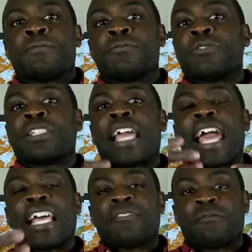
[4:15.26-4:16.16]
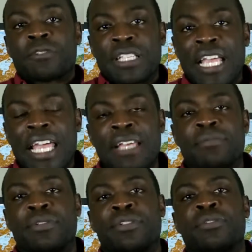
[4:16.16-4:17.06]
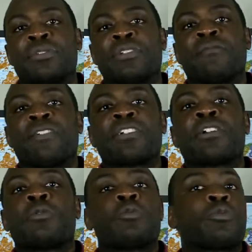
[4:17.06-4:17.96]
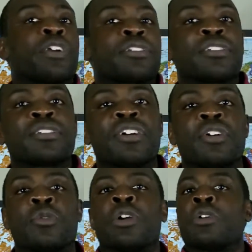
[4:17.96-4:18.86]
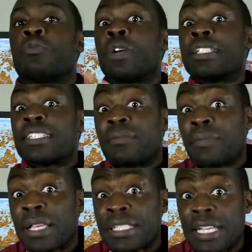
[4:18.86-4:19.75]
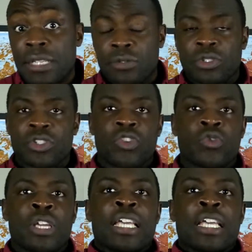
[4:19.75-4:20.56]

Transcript: You can ask for tips. You can figure out where to go. When's the best time to go?